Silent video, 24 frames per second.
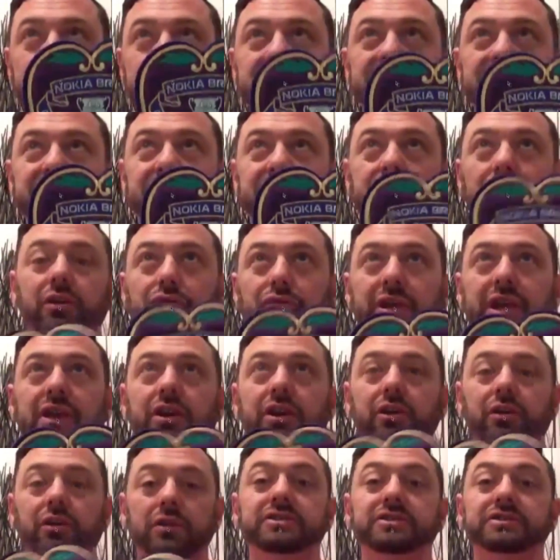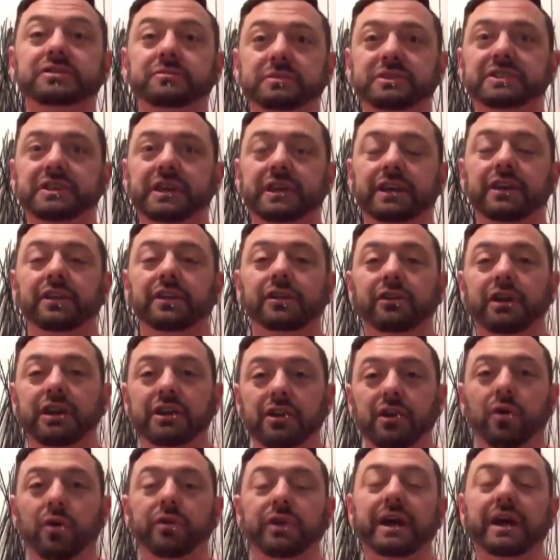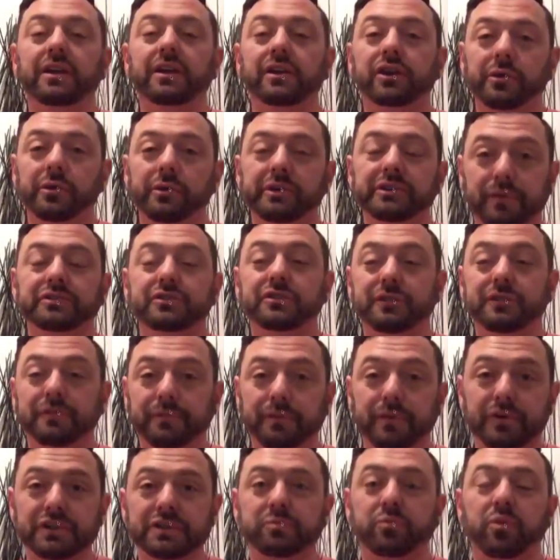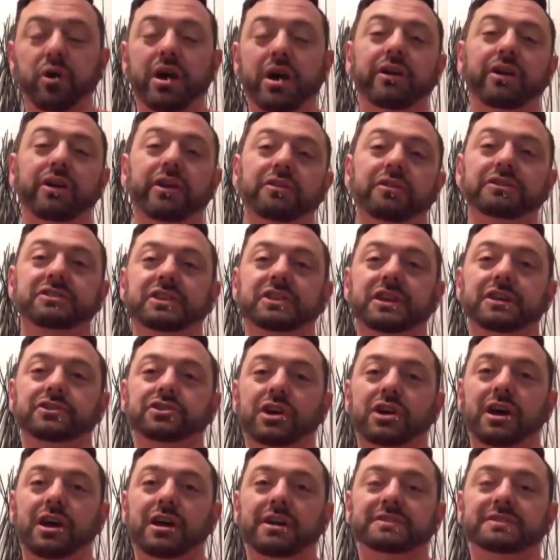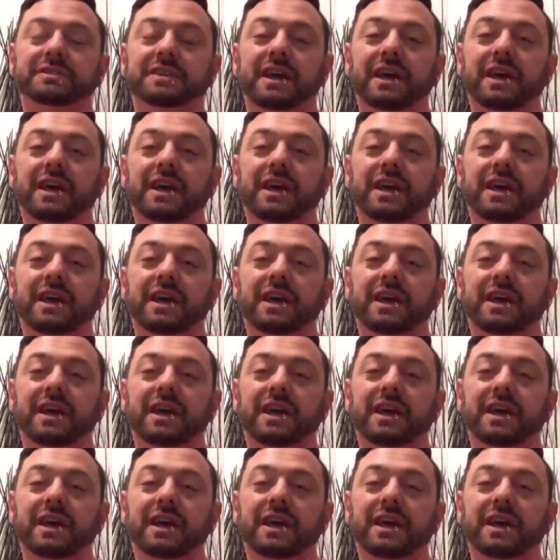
3 curlers in particular I know that are going to their first Brier here in St. John's.